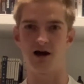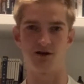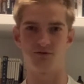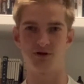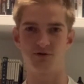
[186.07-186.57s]
I
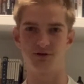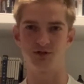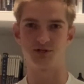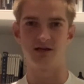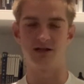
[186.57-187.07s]
don't know,
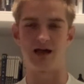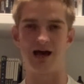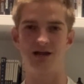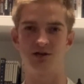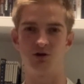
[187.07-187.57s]
it
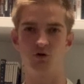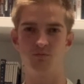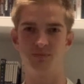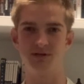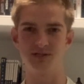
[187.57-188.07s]
had no
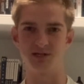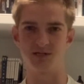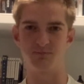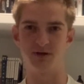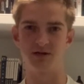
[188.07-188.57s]
business
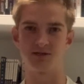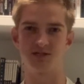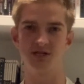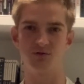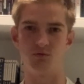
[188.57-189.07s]
being a
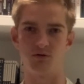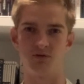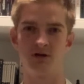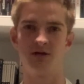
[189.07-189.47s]
sequel.